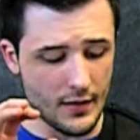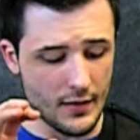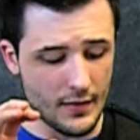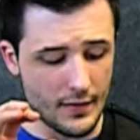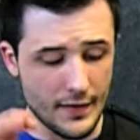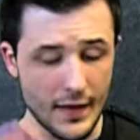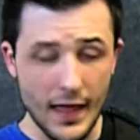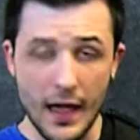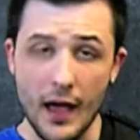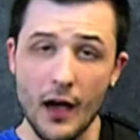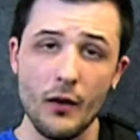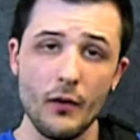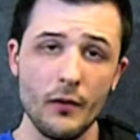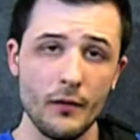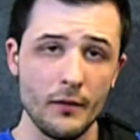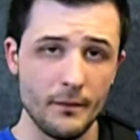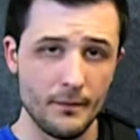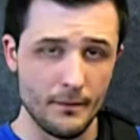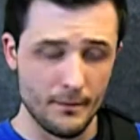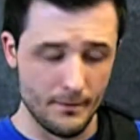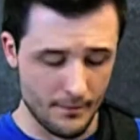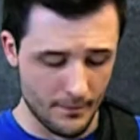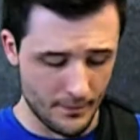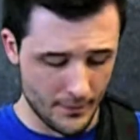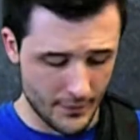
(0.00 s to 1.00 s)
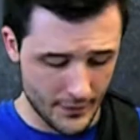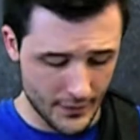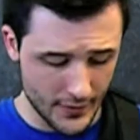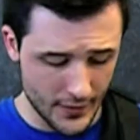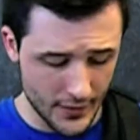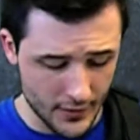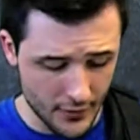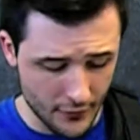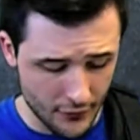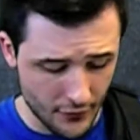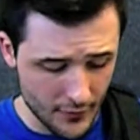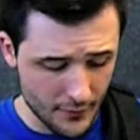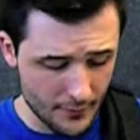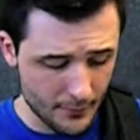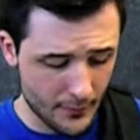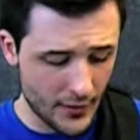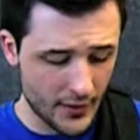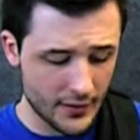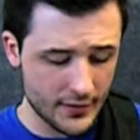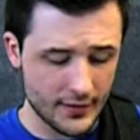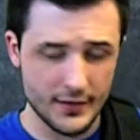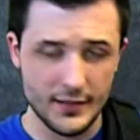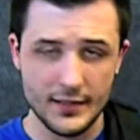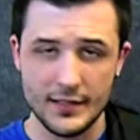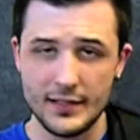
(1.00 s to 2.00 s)
now the different
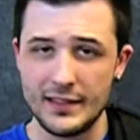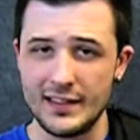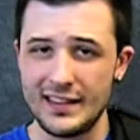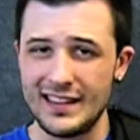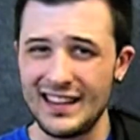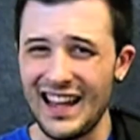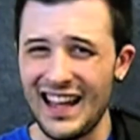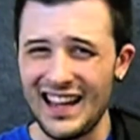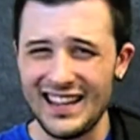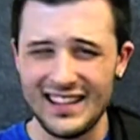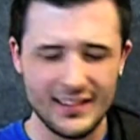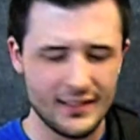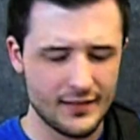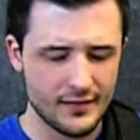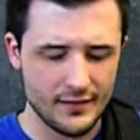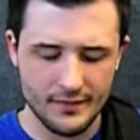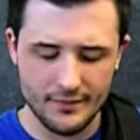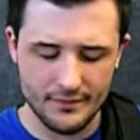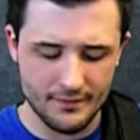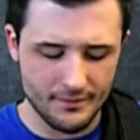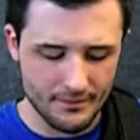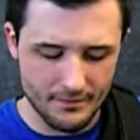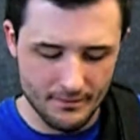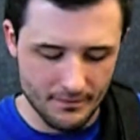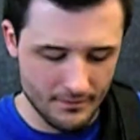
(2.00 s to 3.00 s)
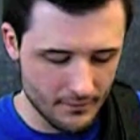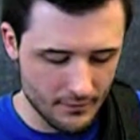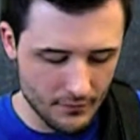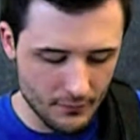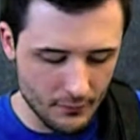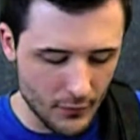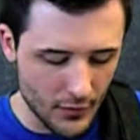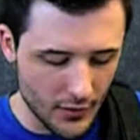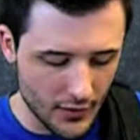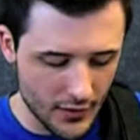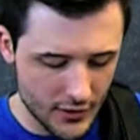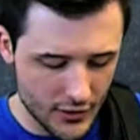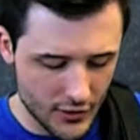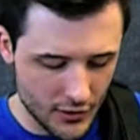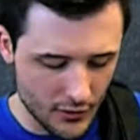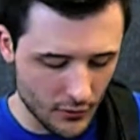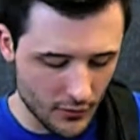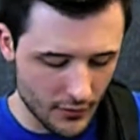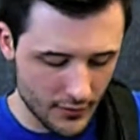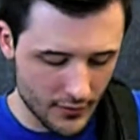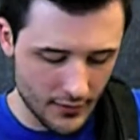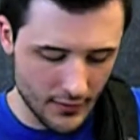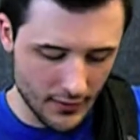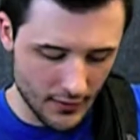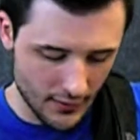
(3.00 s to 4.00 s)
part is like very
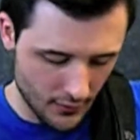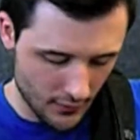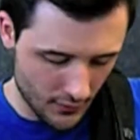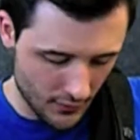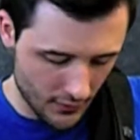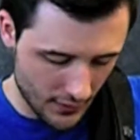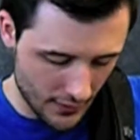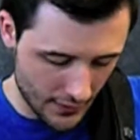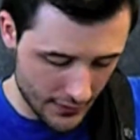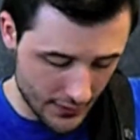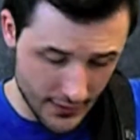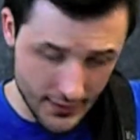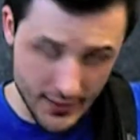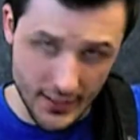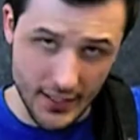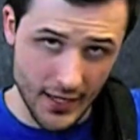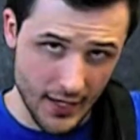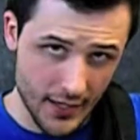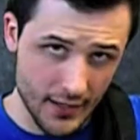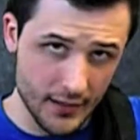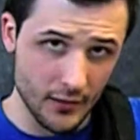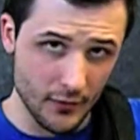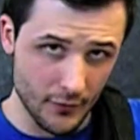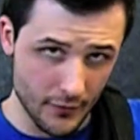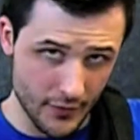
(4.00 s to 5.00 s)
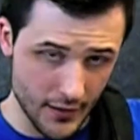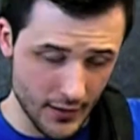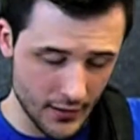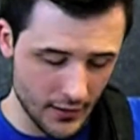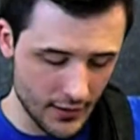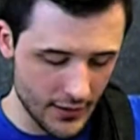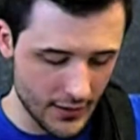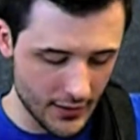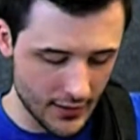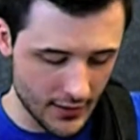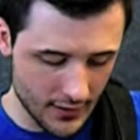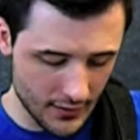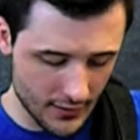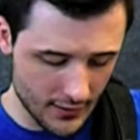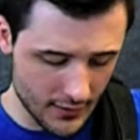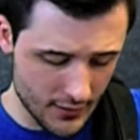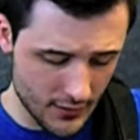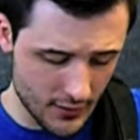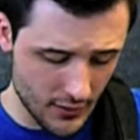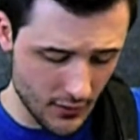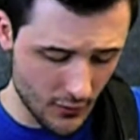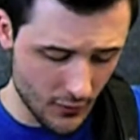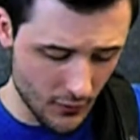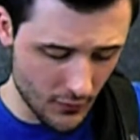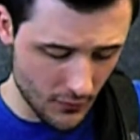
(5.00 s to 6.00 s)
short at the end of the lick
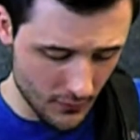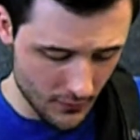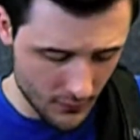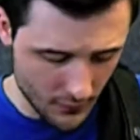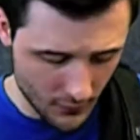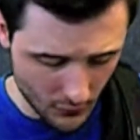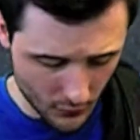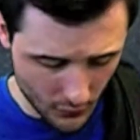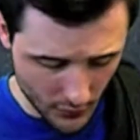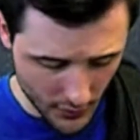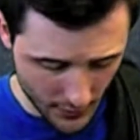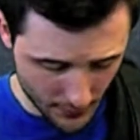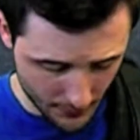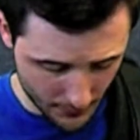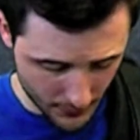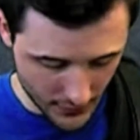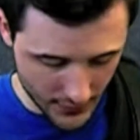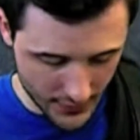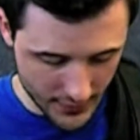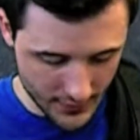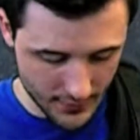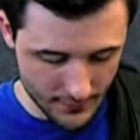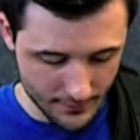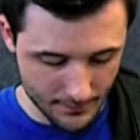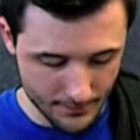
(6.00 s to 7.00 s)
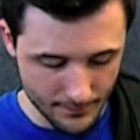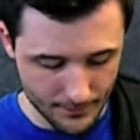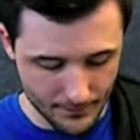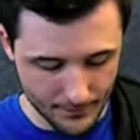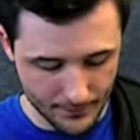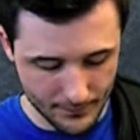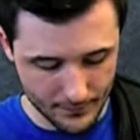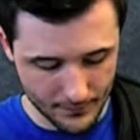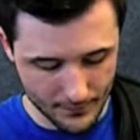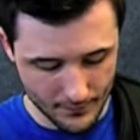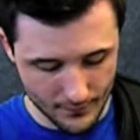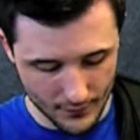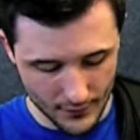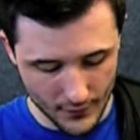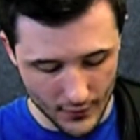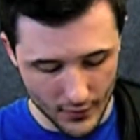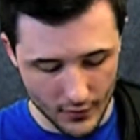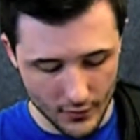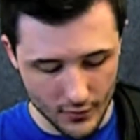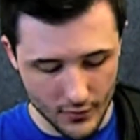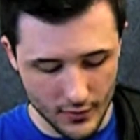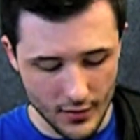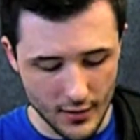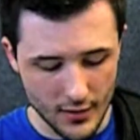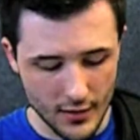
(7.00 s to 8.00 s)
so we are playing
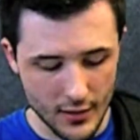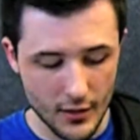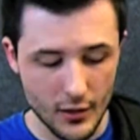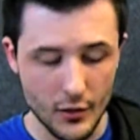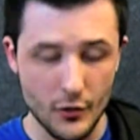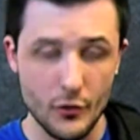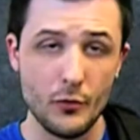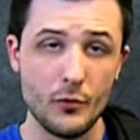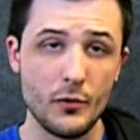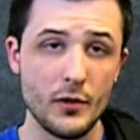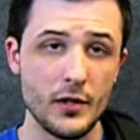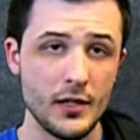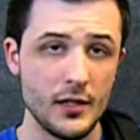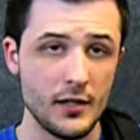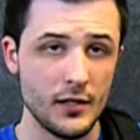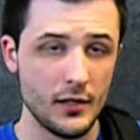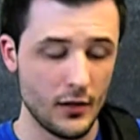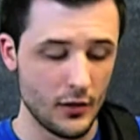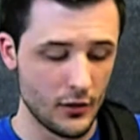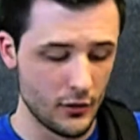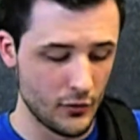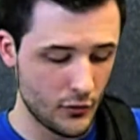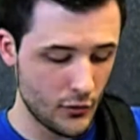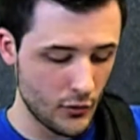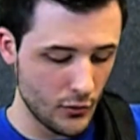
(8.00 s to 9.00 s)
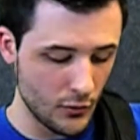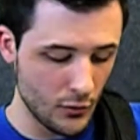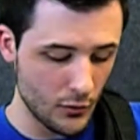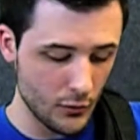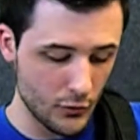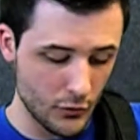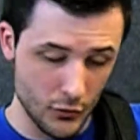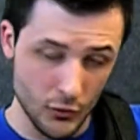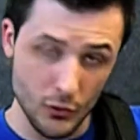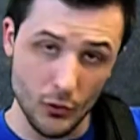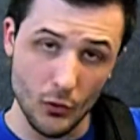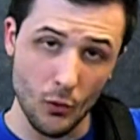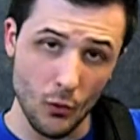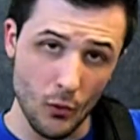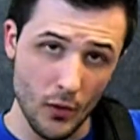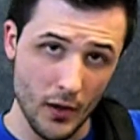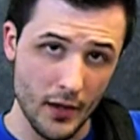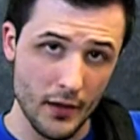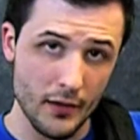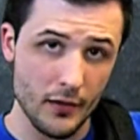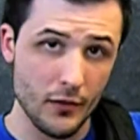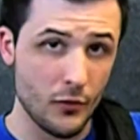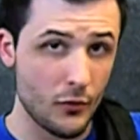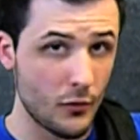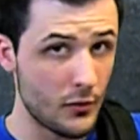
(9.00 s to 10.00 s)
uh, three two two
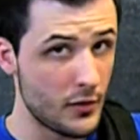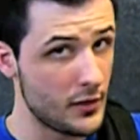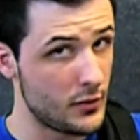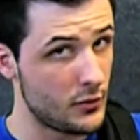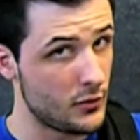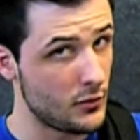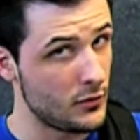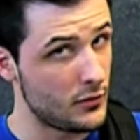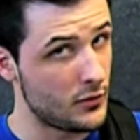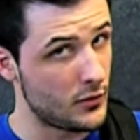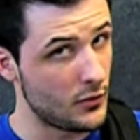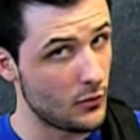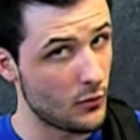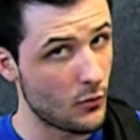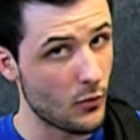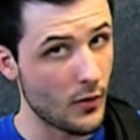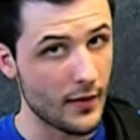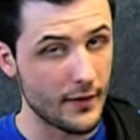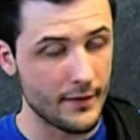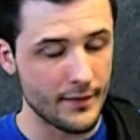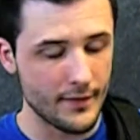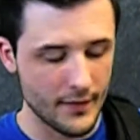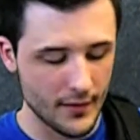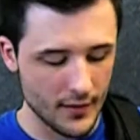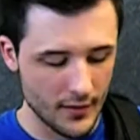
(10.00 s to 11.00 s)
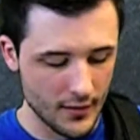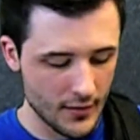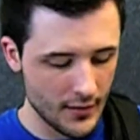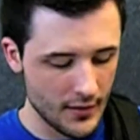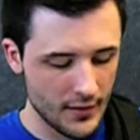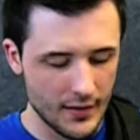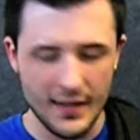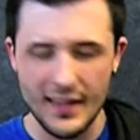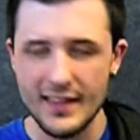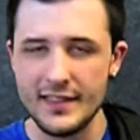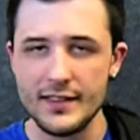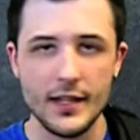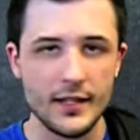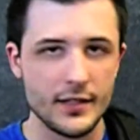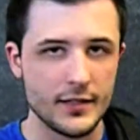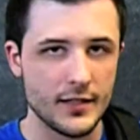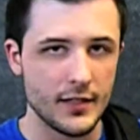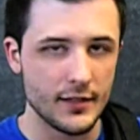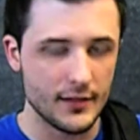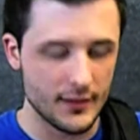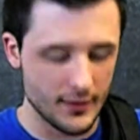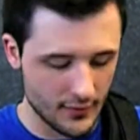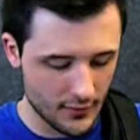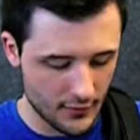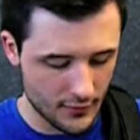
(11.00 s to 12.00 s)
one three two two one and that's
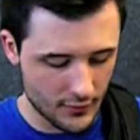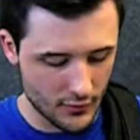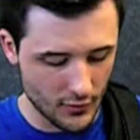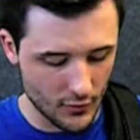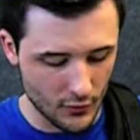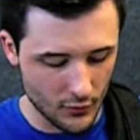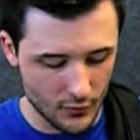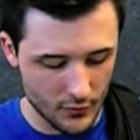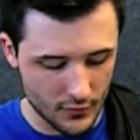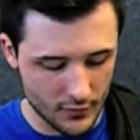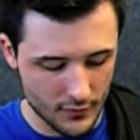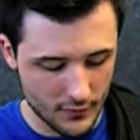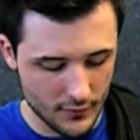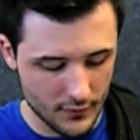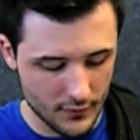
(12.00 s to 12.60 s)
it so